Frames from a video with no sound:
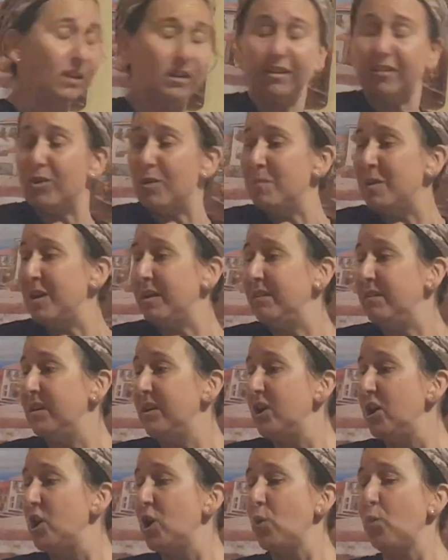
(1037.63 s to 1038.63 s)
Come on.
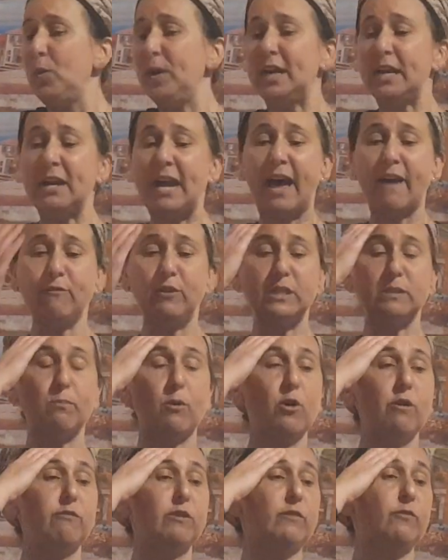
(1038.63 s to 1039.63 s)
We can have this
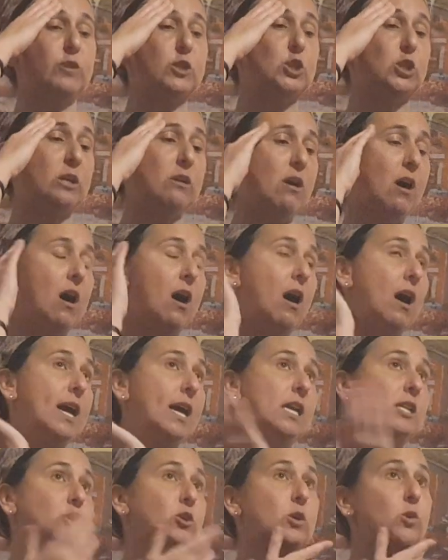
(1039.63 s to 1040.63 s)
perfect vision.
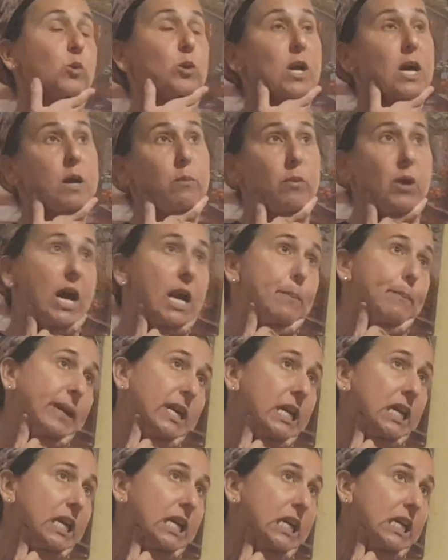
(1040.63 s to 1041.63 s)
He's got to look like Brad
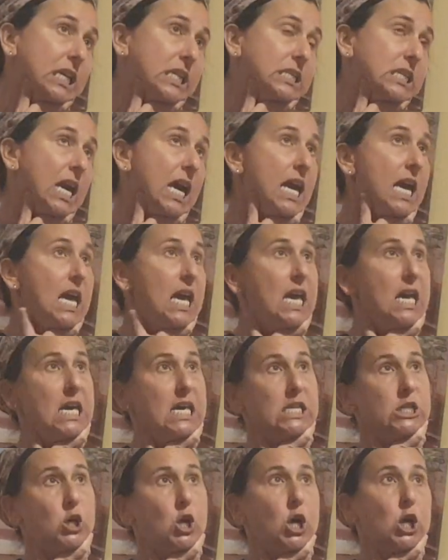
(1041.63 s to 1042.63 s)
Pitt.
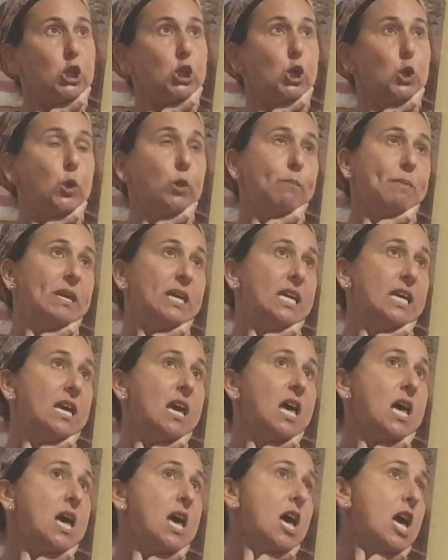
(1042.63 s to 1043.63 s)
He's got to
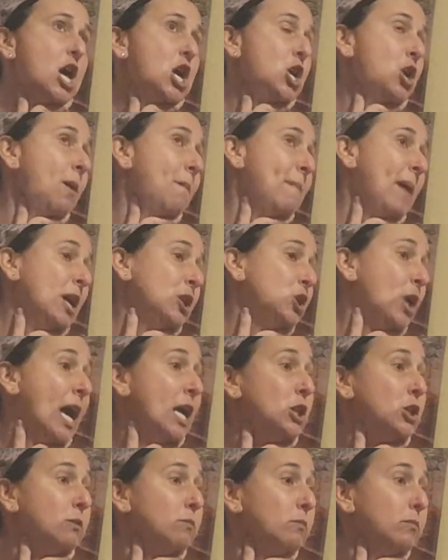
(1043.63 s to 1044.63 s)
be, you know, major.
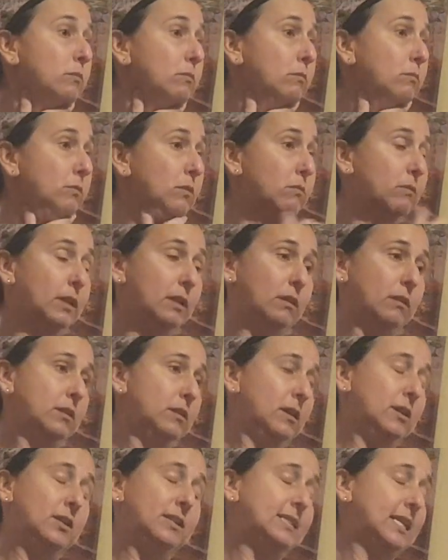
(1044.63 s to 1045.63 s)
And
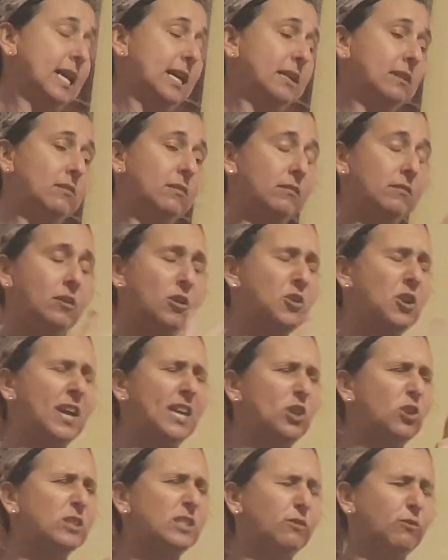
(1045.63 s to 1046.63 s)
he's taken on. Oh no, he
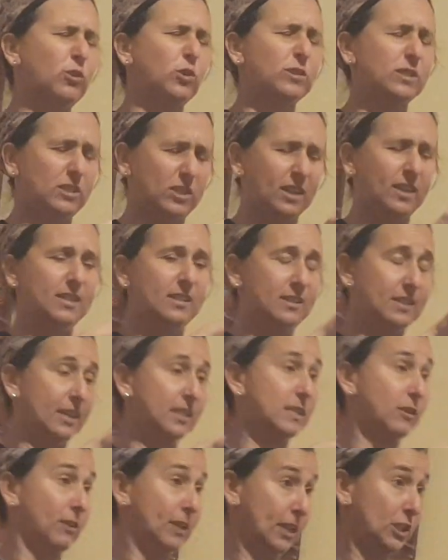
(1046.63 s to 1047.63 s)
got divorced, so
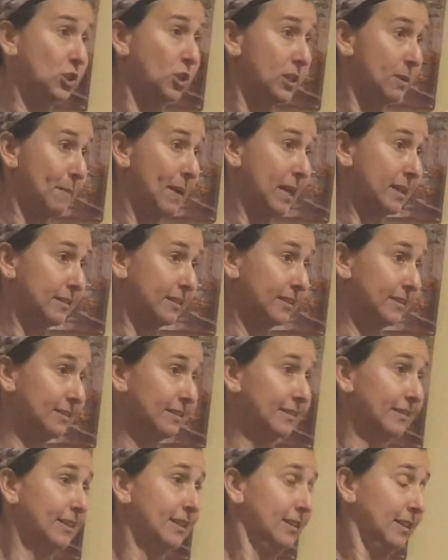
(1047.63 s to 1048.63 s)
he's on the market.
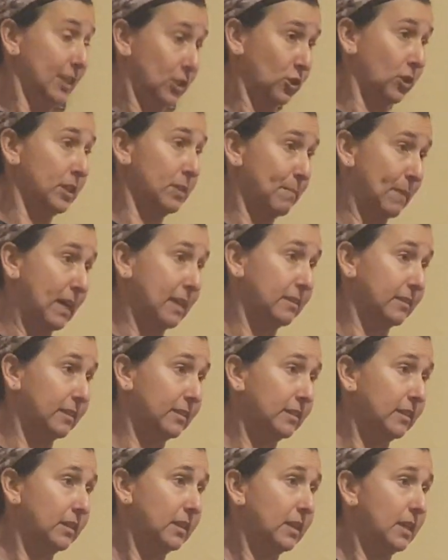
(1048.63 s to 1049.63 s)
He's on the market.
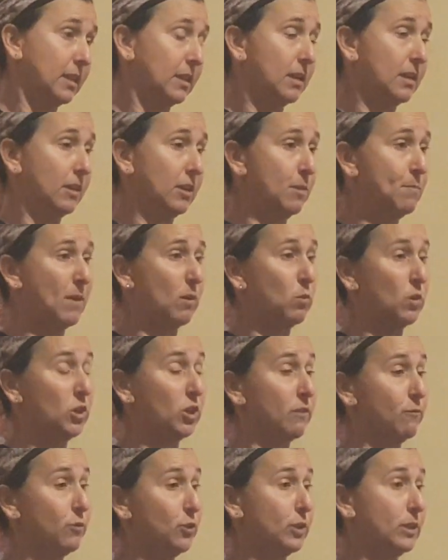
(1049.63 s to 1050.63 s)
You might want to
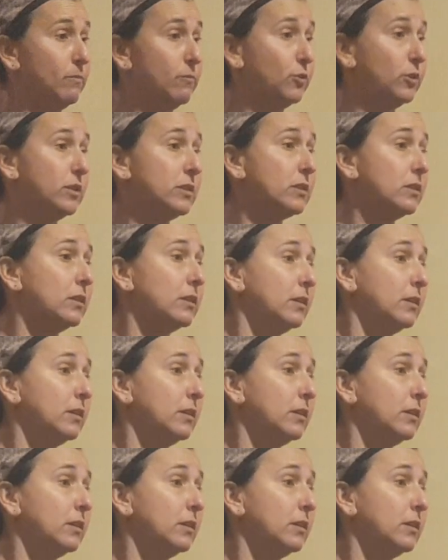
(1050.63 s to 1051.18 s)
convert him first.